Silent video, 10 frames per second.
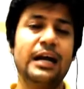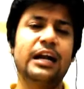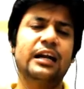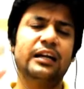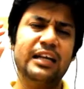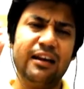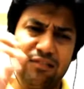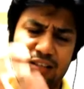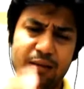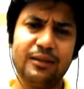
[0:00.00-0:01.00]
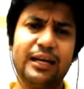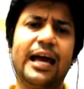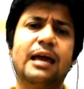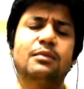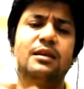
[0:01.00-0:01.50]
Give some time,
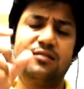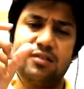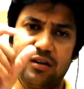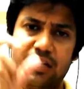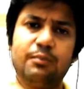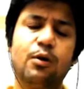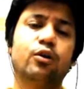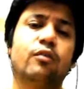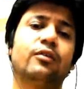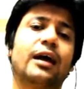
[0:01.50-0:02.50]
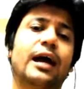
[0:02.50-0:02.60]
give certain amount of time,